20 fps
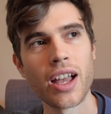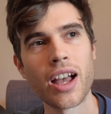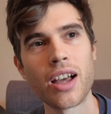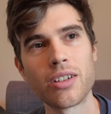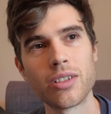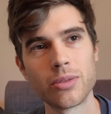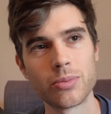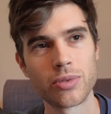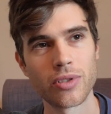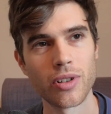
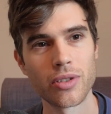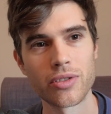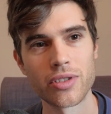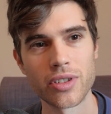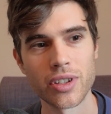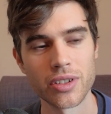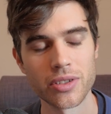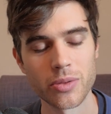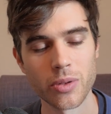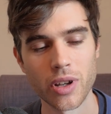to approach
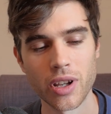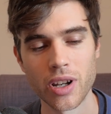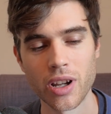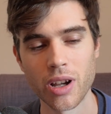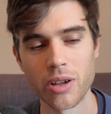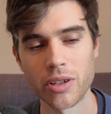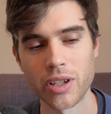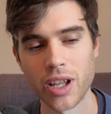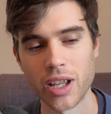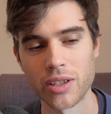this one?
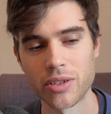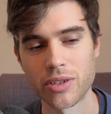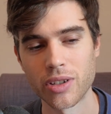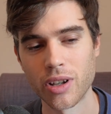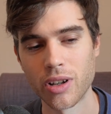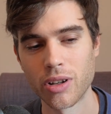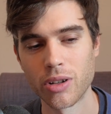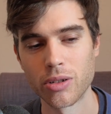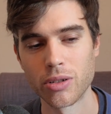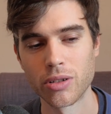Okay,
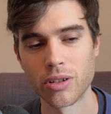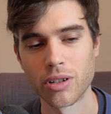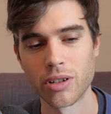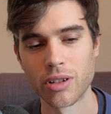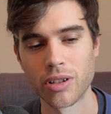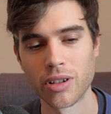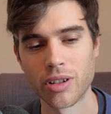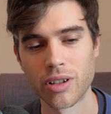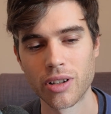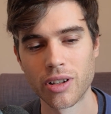so
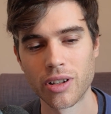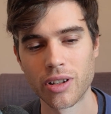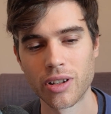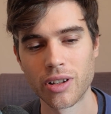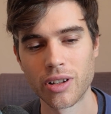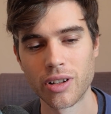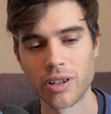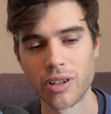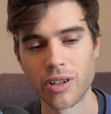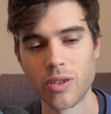
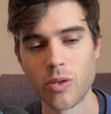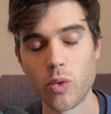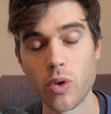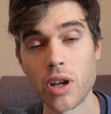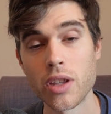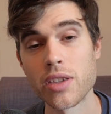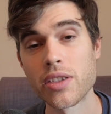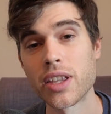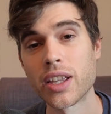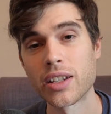
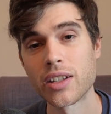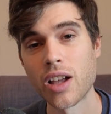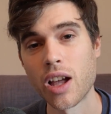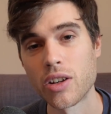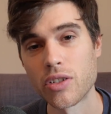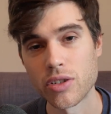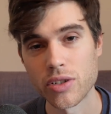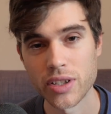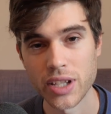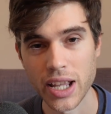one thing to
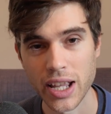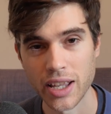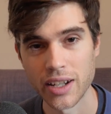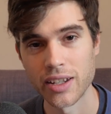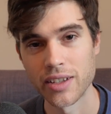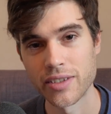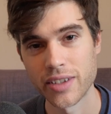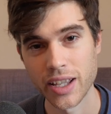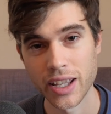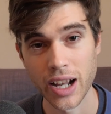understand
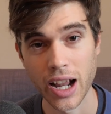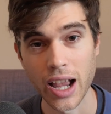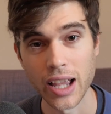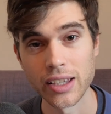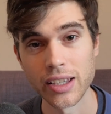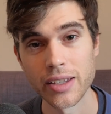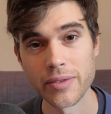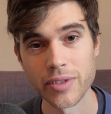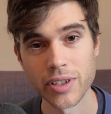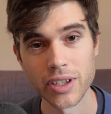is that I
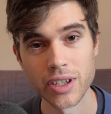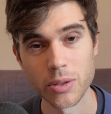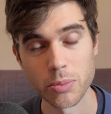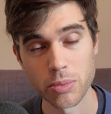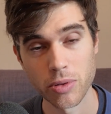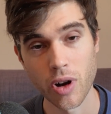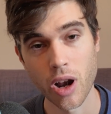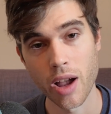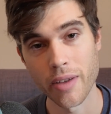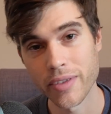live in the
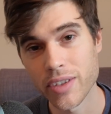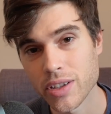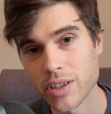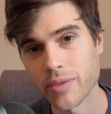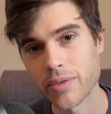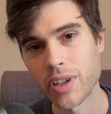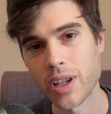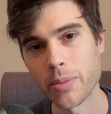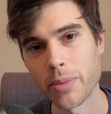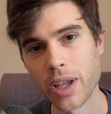province
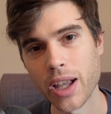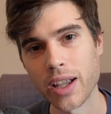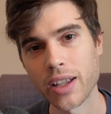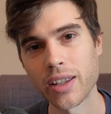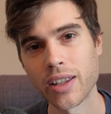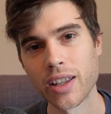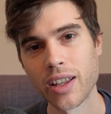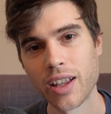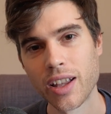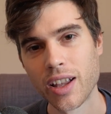of
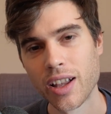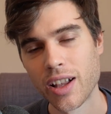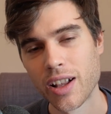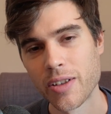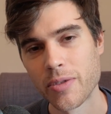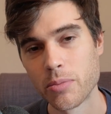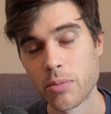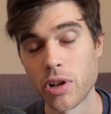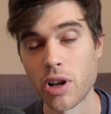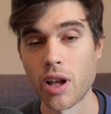Quebec,
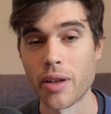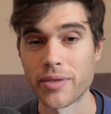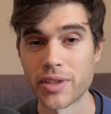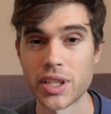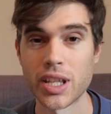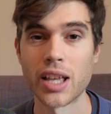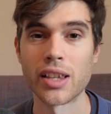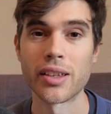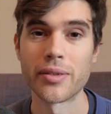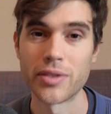but
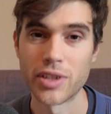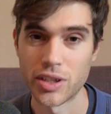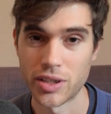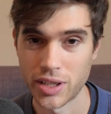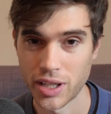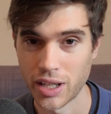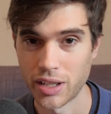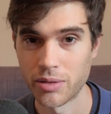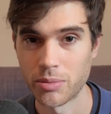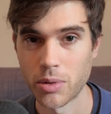obviously I live in the
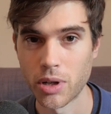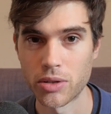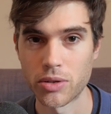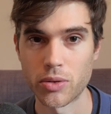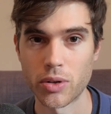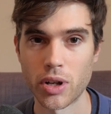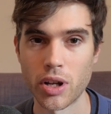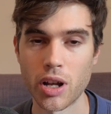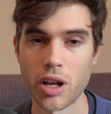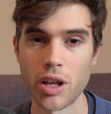city of
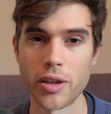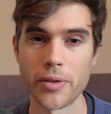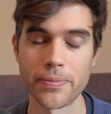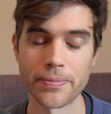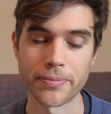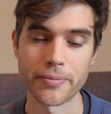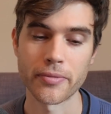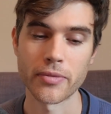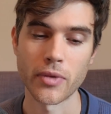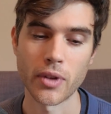Montreal.
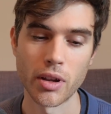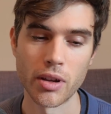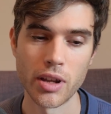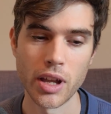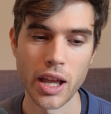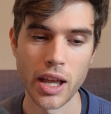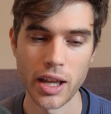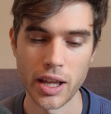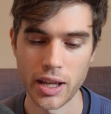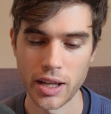
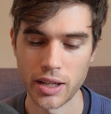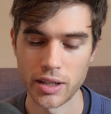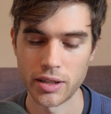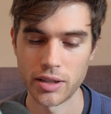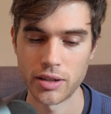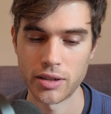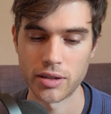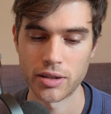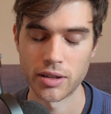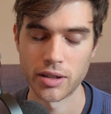
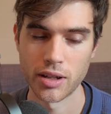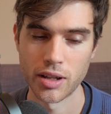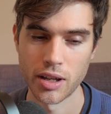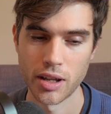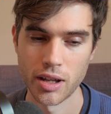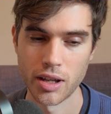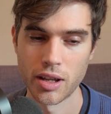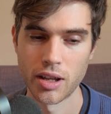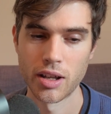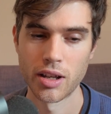And
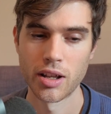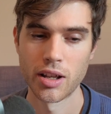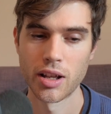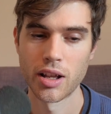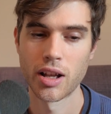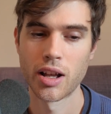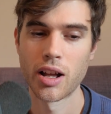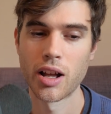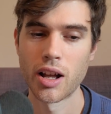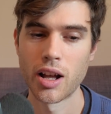
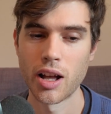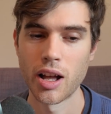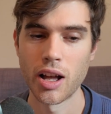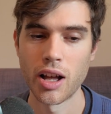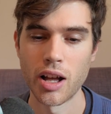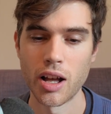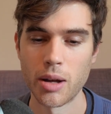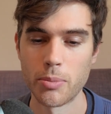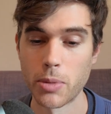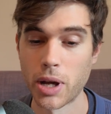
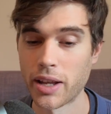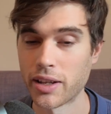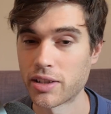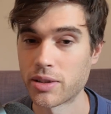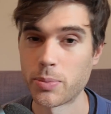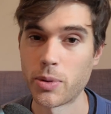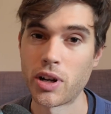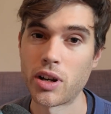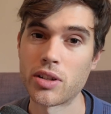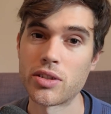my
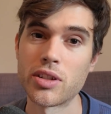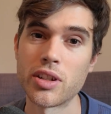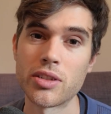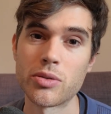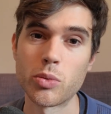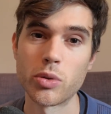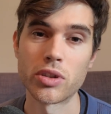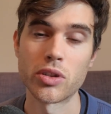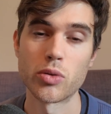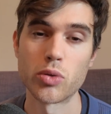experiences
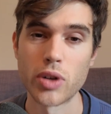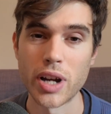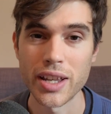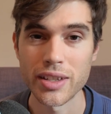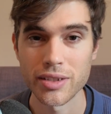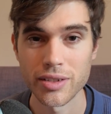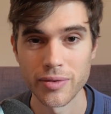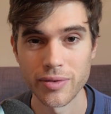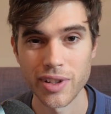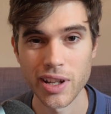with the
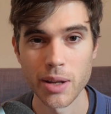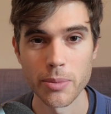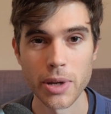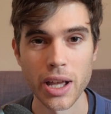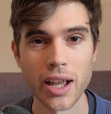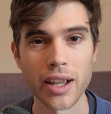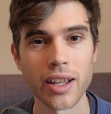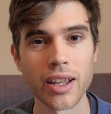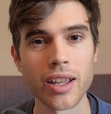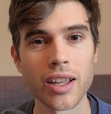rest of
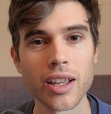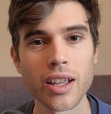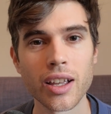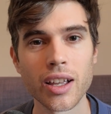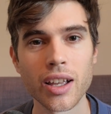Quebec